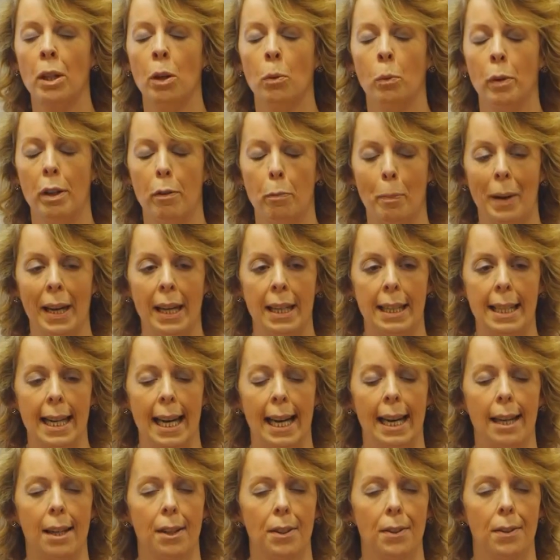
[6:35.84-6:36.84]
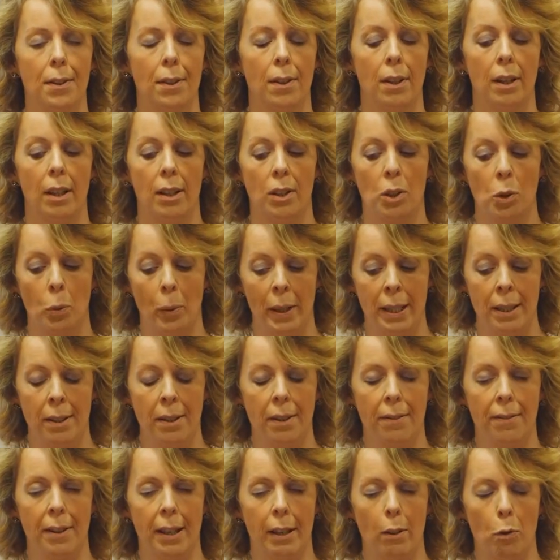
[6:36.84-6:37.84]
we've paid tax at
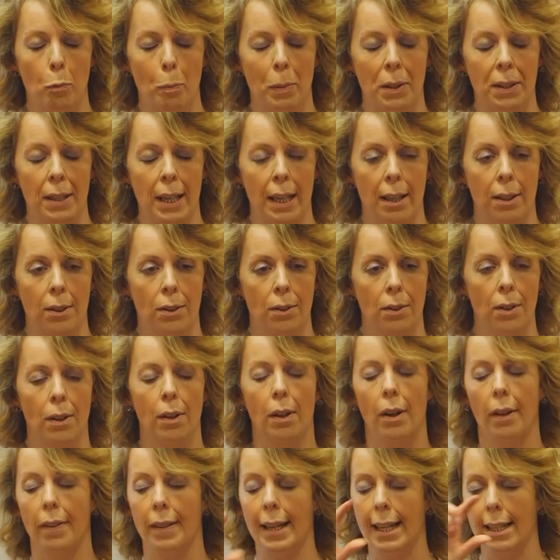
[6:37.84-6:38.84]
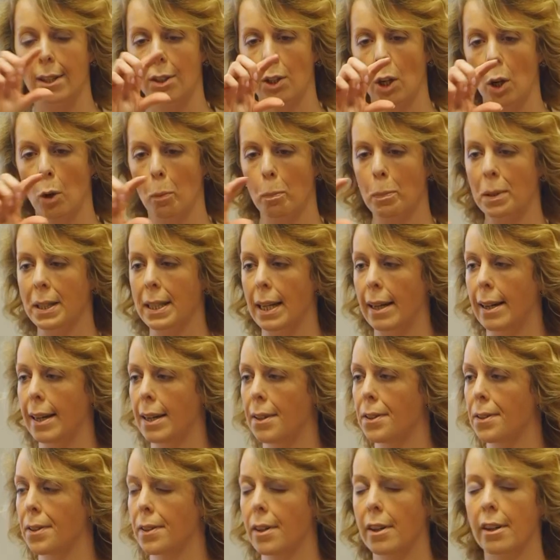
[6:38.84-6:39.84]
25% on that top
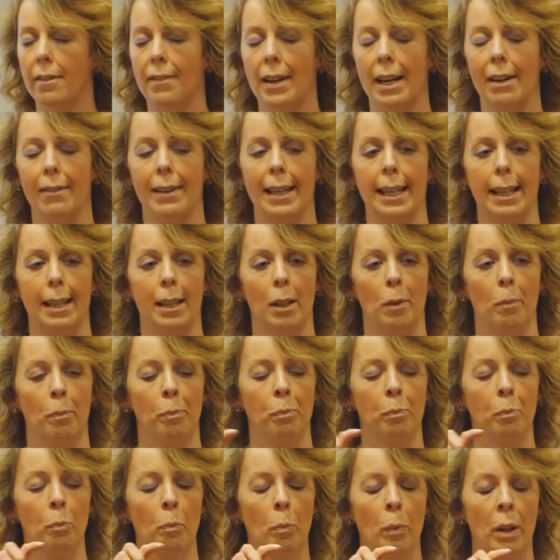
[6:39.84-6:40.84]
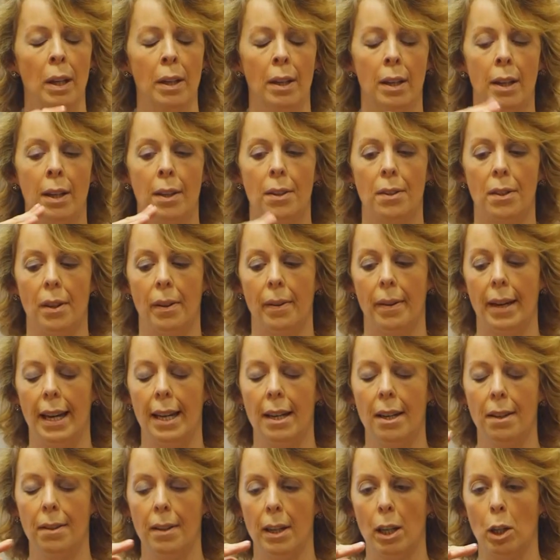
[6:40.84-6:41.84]
slice of our income. So
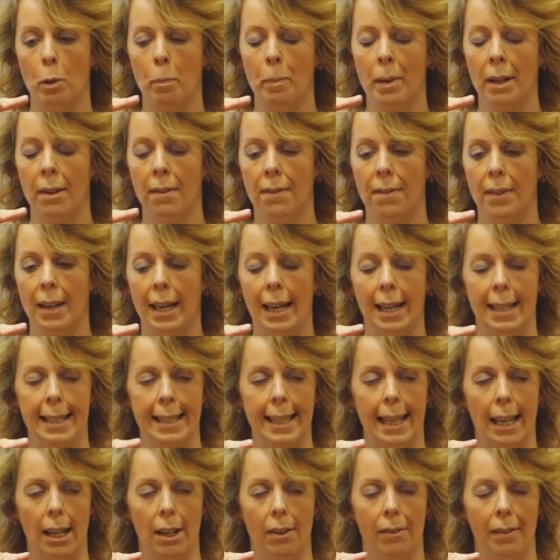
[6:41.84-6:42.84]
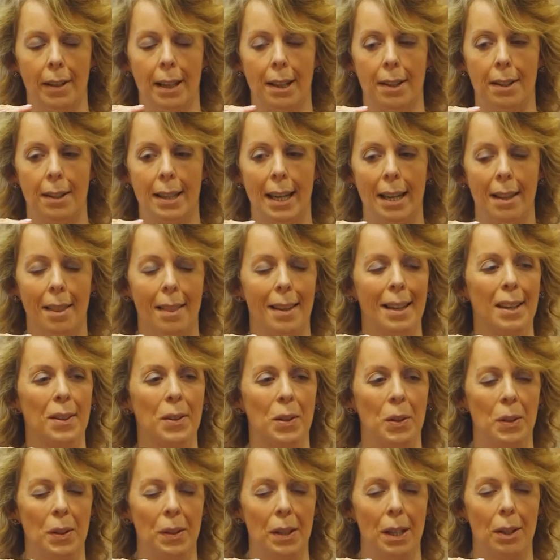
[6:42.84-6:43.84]
anything above our salary at
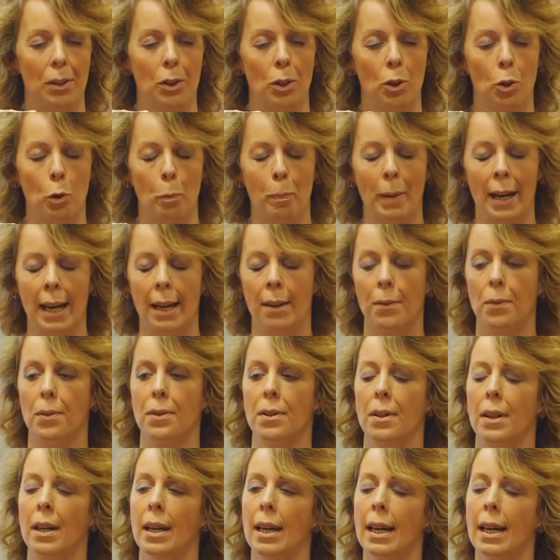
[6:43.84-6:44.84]
£10,600